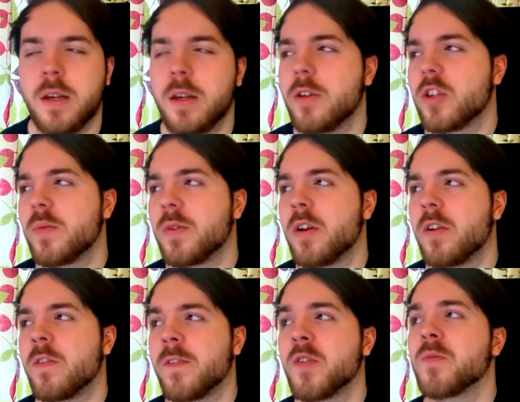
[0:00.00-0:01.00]
Some of your
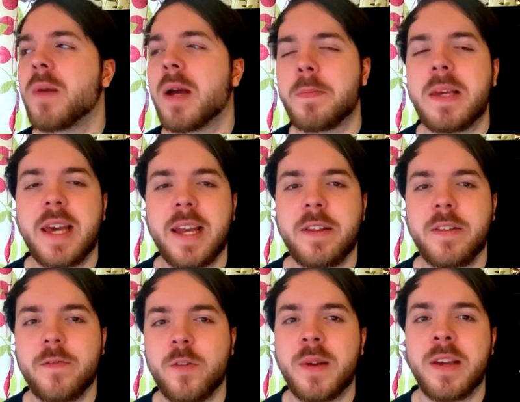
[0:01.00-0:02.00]
reviews might be hidden
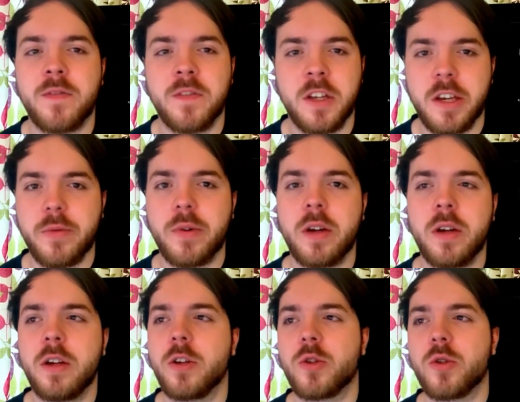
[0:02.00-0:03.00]
from even you.
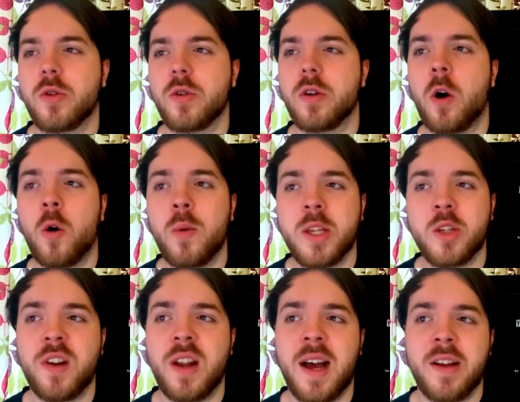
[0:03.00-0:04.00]
So always
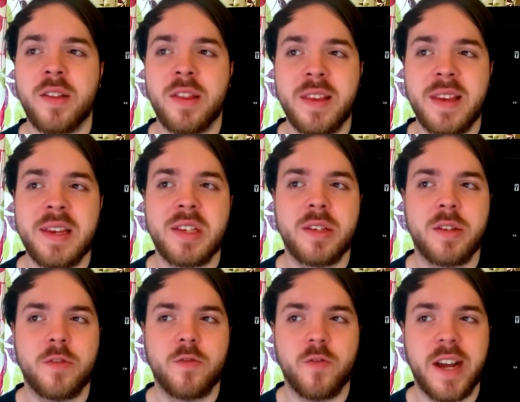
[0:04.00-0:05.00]
rely on this
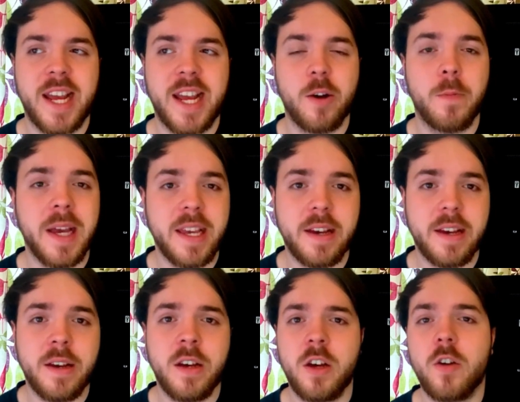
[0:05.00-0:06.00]
rating up here
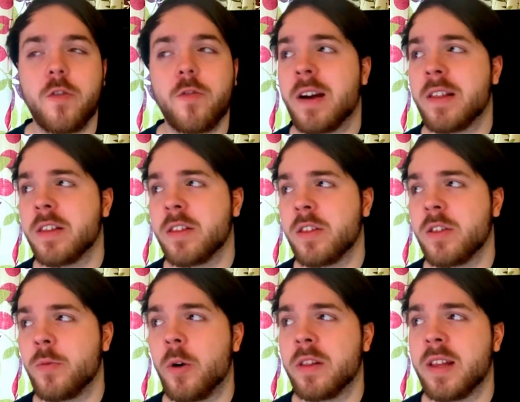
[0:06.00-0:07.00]
rather than the
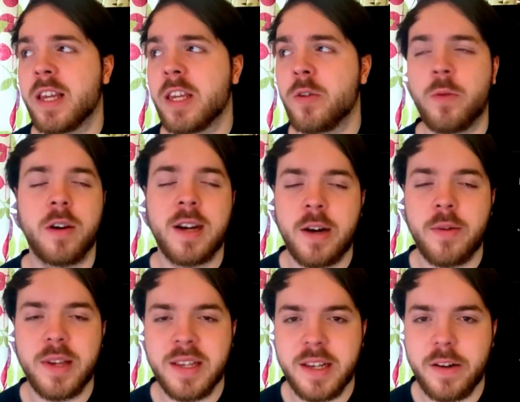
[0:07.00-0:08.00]
one that you'll work out
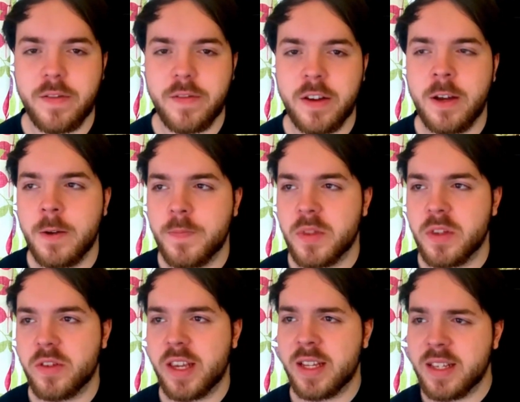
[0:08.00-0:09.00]
yourself. So
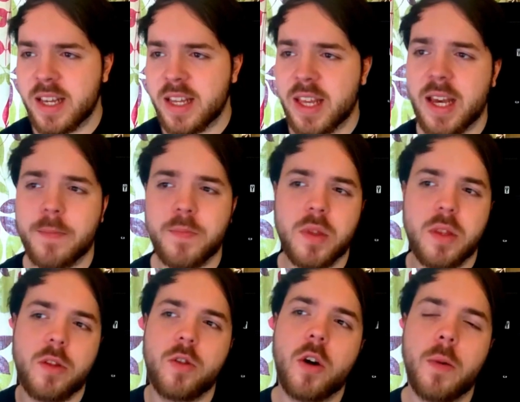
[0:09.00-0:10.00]
you can see that
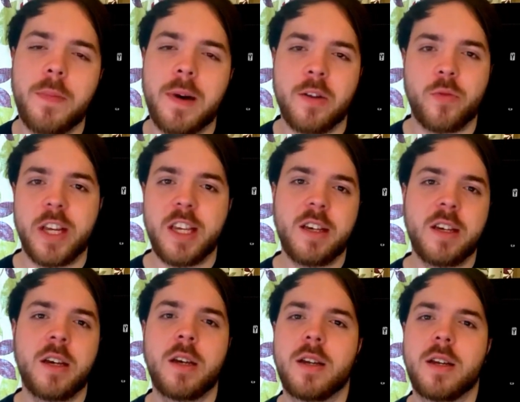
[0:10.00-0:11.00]
not a bad week.
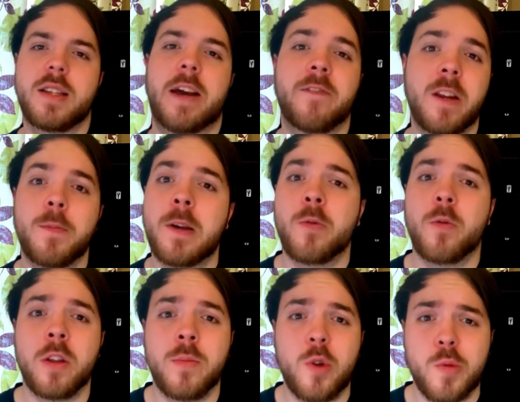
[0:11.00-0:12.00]
Definitely being one of
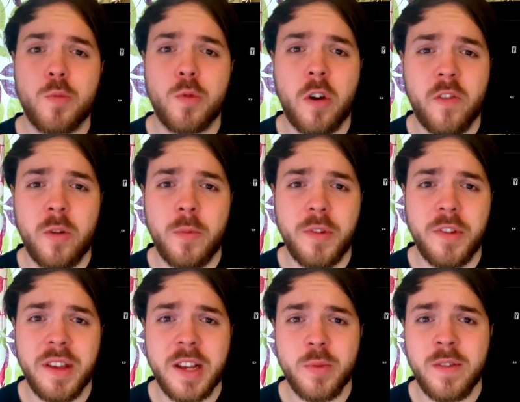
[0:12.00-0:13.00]
the most profitable
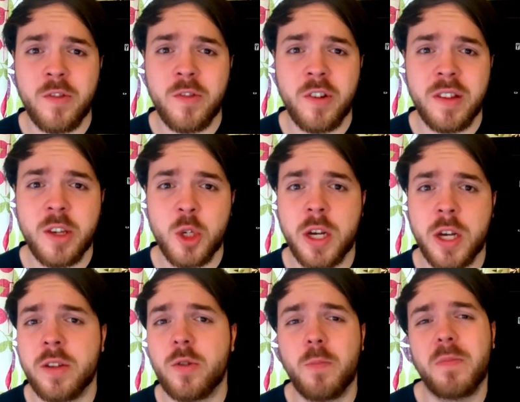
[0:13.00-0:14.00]
things we've done on this
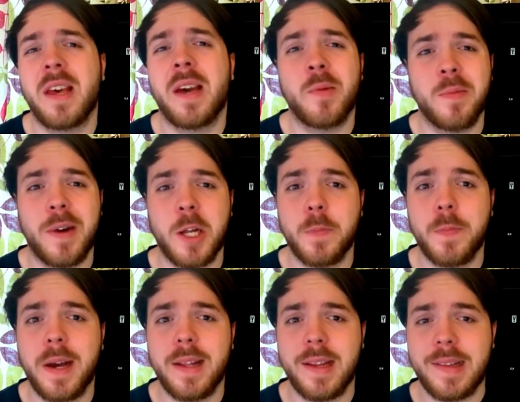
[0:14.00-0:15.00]
channel, up there with Match
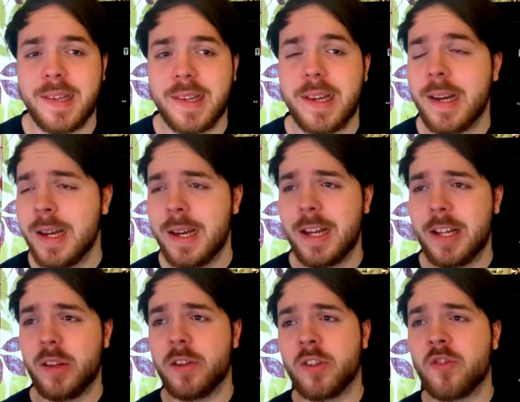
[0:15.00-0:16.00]
Betting, I'd say. It's
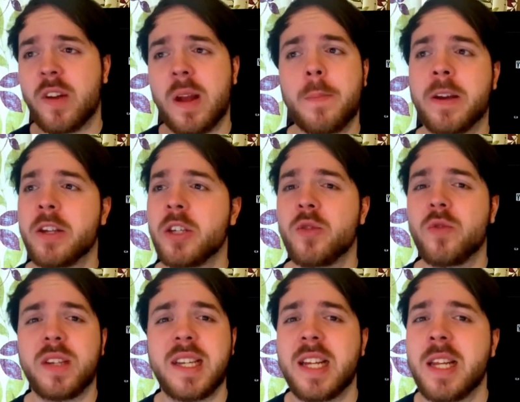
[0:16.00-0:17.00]
also great because you don't
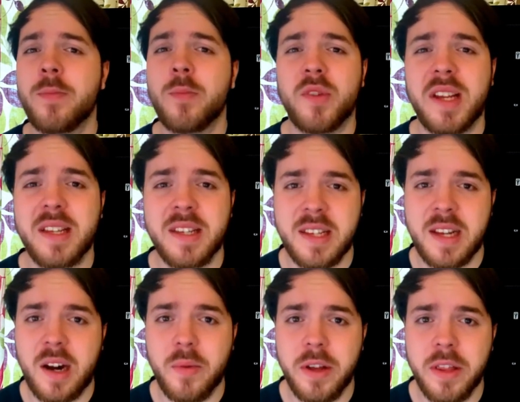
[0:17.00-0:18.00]
need any money to
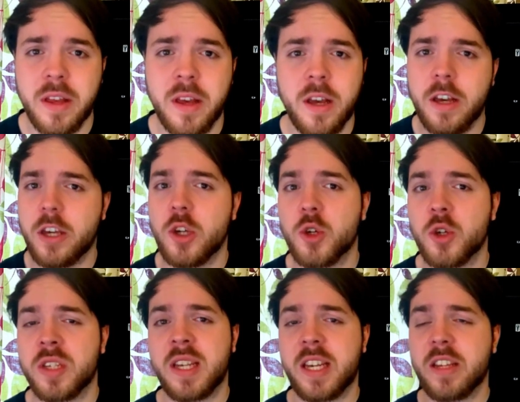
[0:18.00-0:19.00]
start with. You just
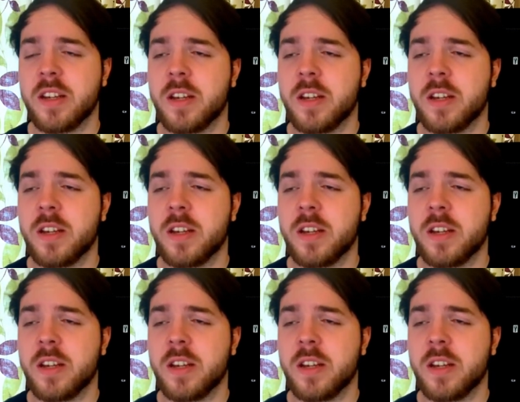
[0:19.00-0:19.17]
need,